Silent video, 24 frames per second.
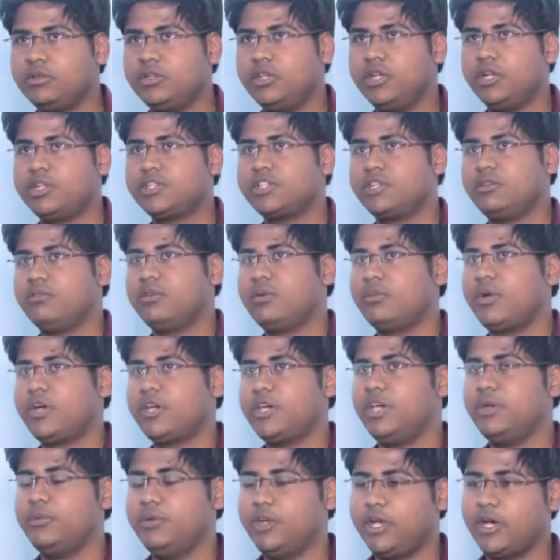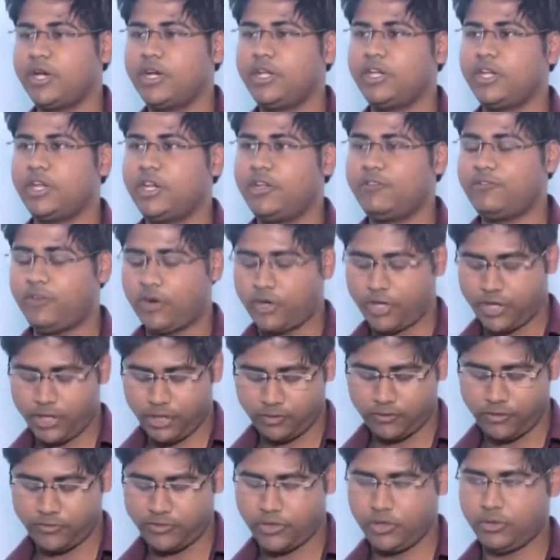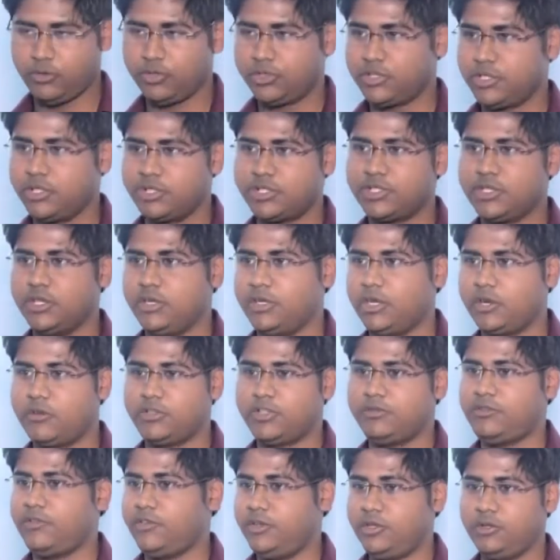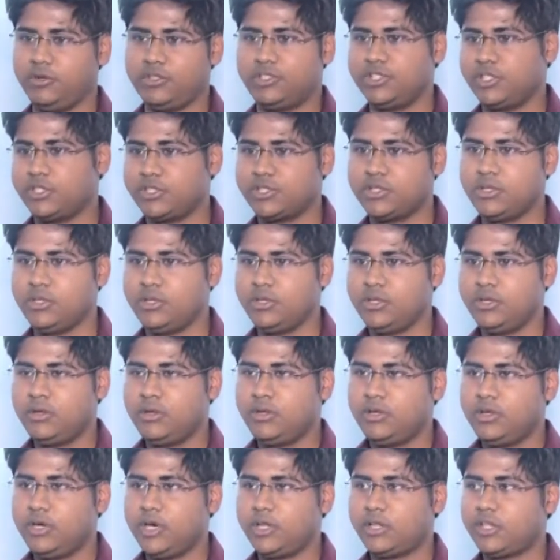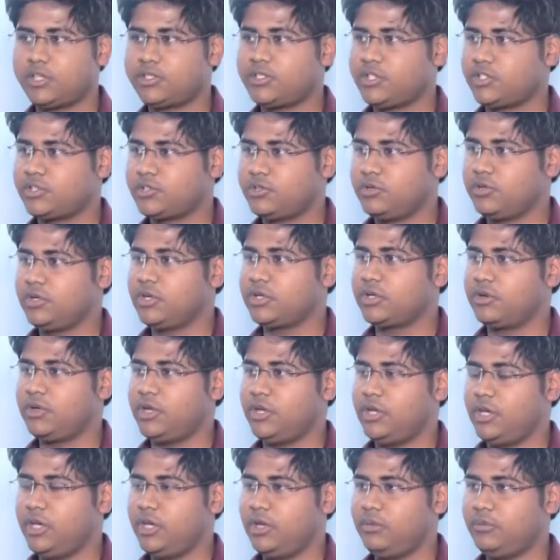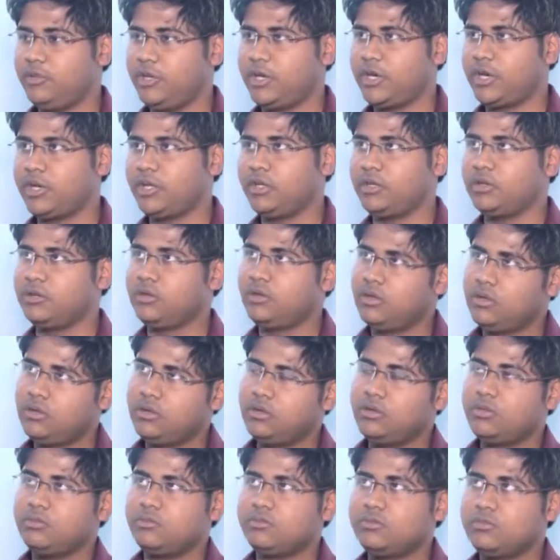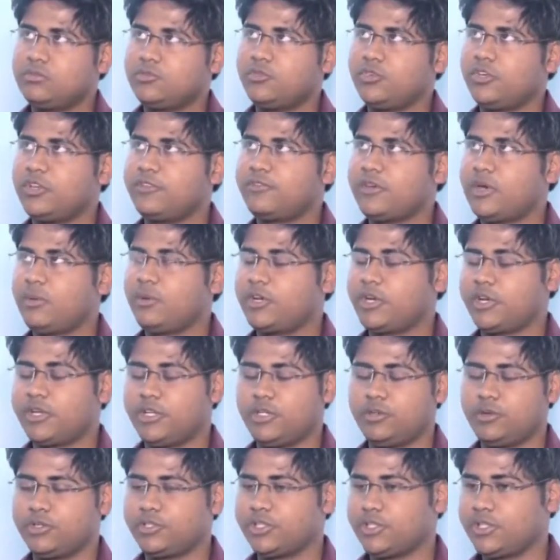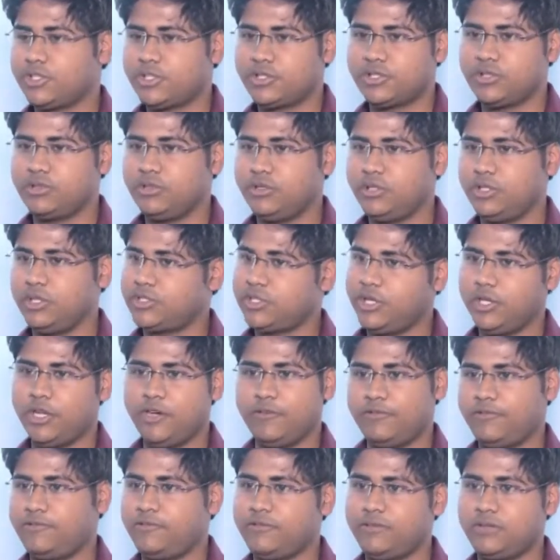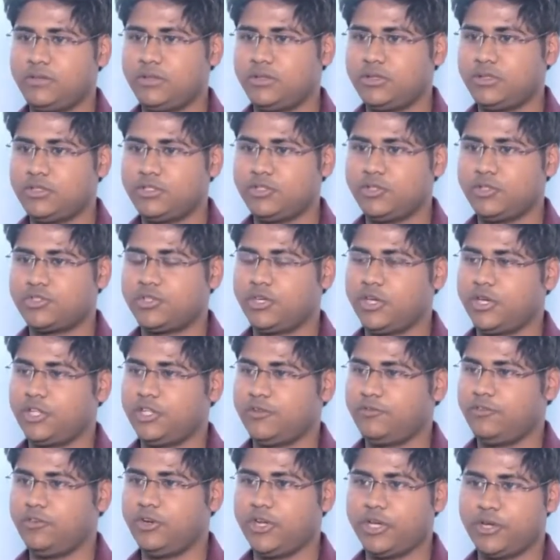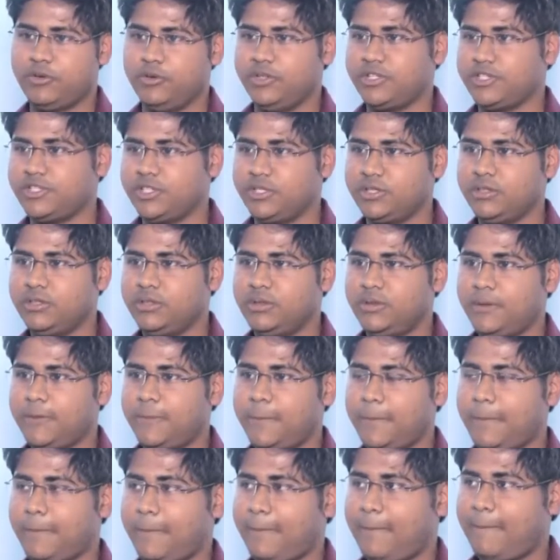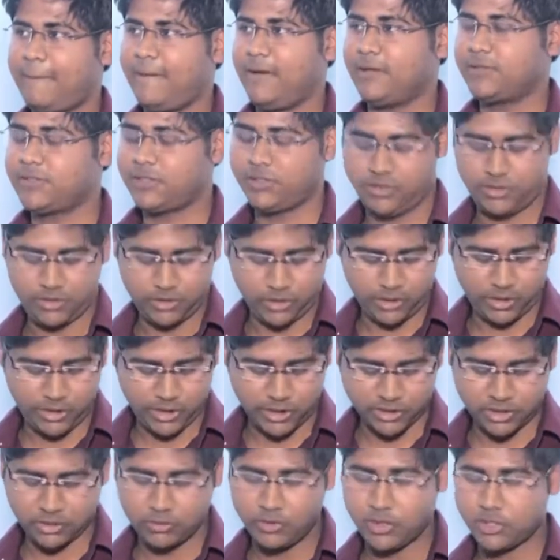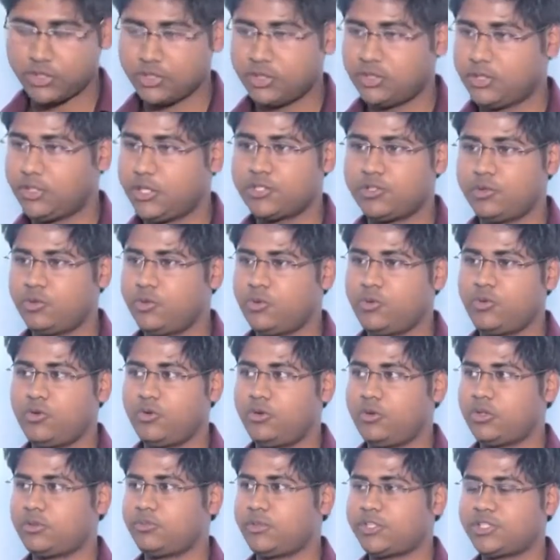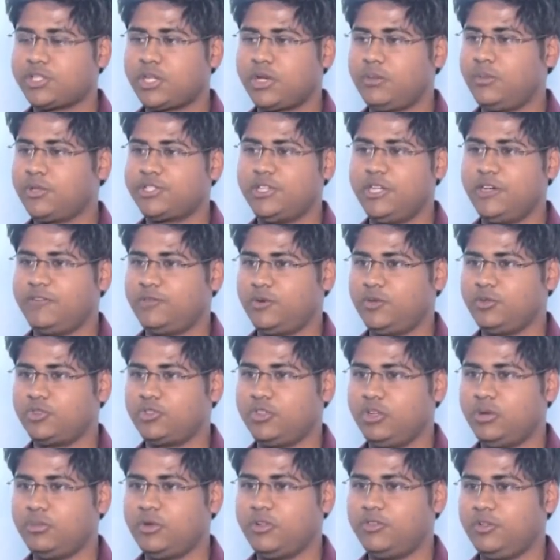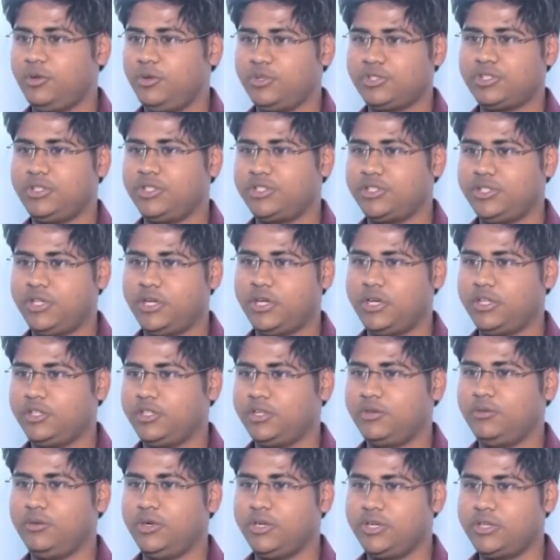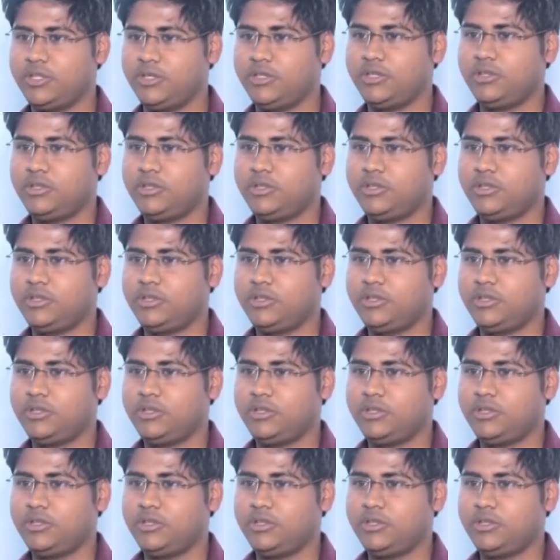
there is never my aim regarding any forty or fifty questions uh, out of the fifty questions. Others is to uh, aim regarding twenty-five or thirty questions, this enough, so as to get the full accuracy. As in examination, there is not much time is left to solve all the questions regarding the point.